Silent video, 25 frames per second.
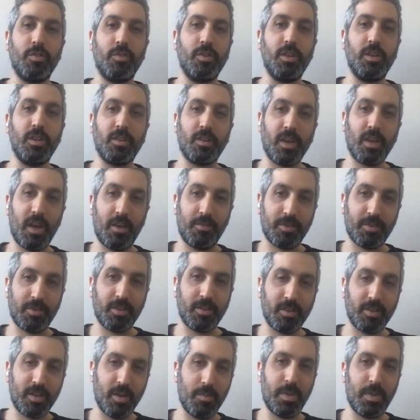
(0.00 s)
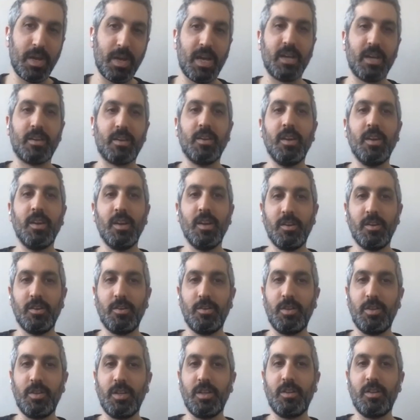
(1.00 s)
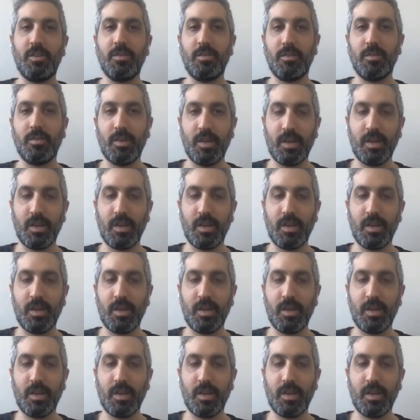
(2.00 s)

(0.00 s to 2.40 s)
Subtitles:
You need Kafka to come back, you need